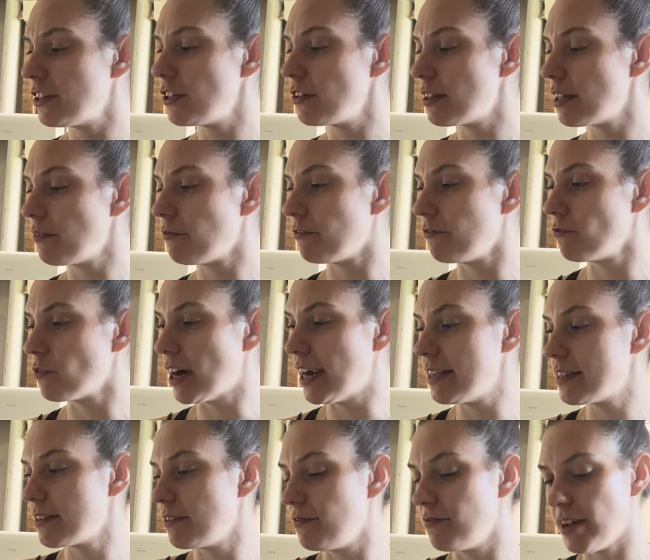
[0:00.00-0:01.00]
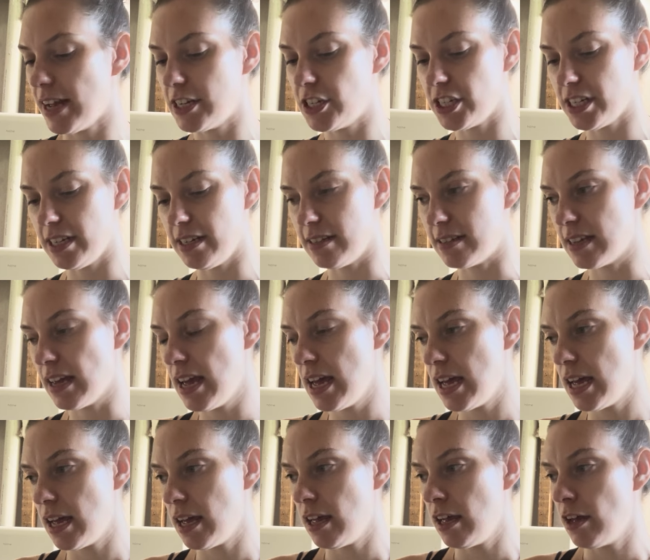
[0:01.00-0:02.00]
do the rice and veggies,
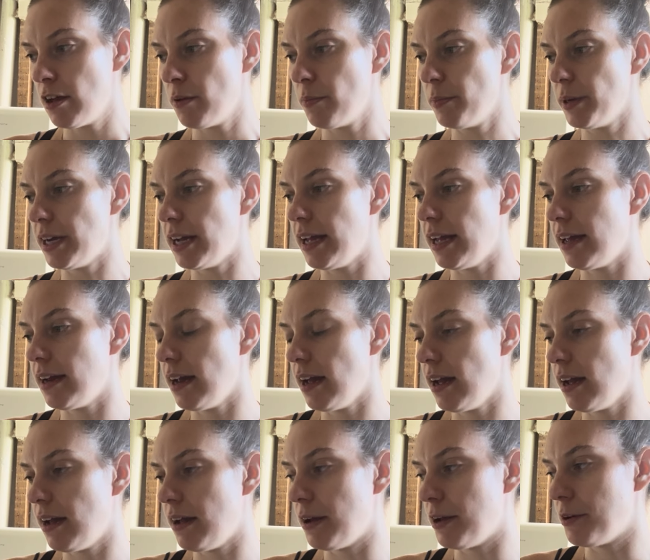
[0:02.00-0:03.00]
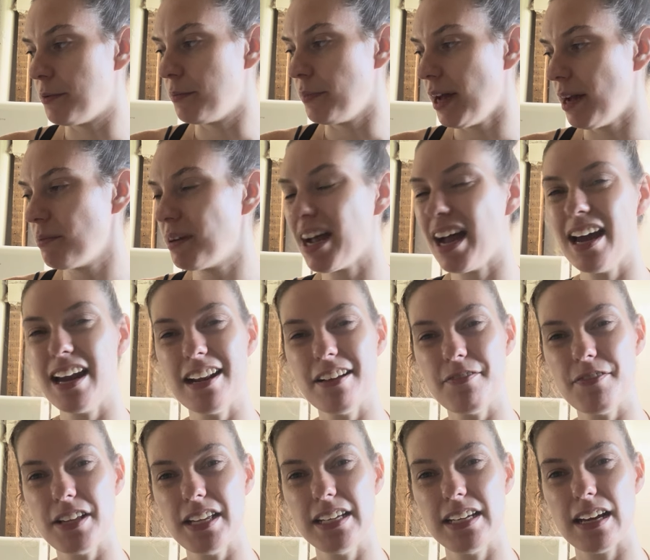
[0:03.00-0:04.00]
but I'm kind
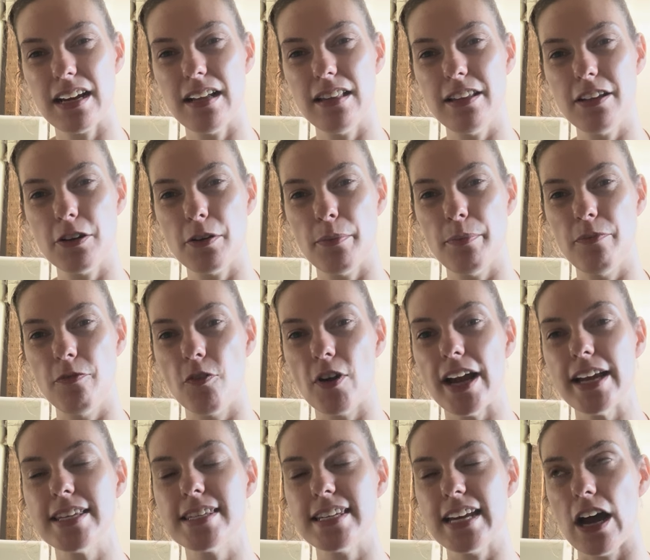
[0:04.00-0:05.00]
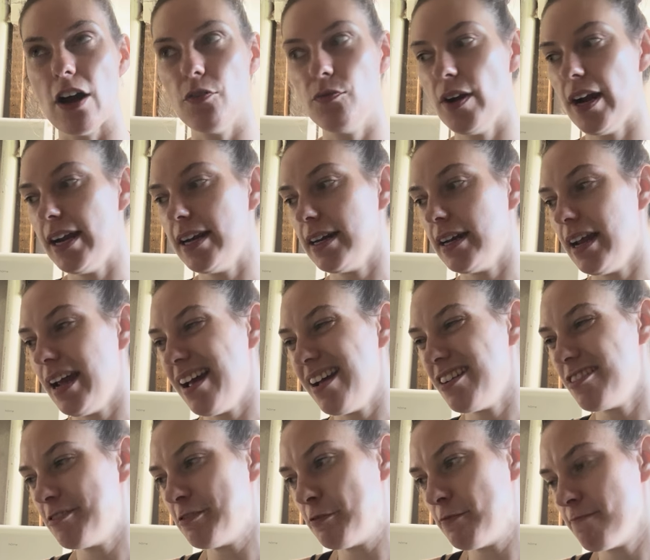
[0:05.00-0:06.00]
of like a little riced out right
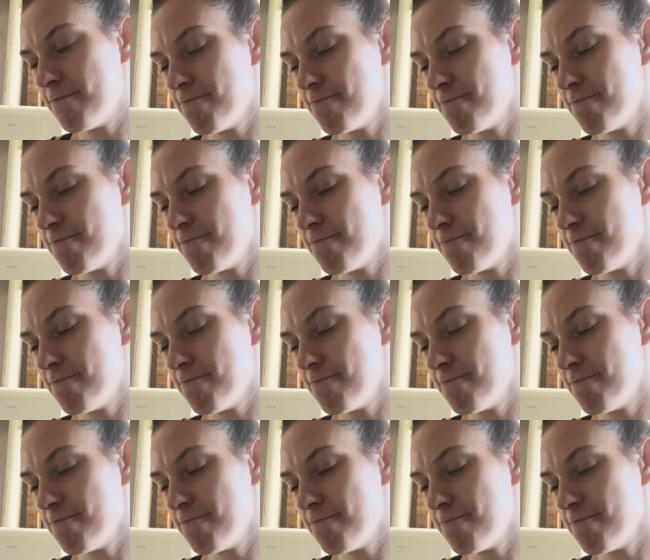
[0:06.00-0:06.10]
now.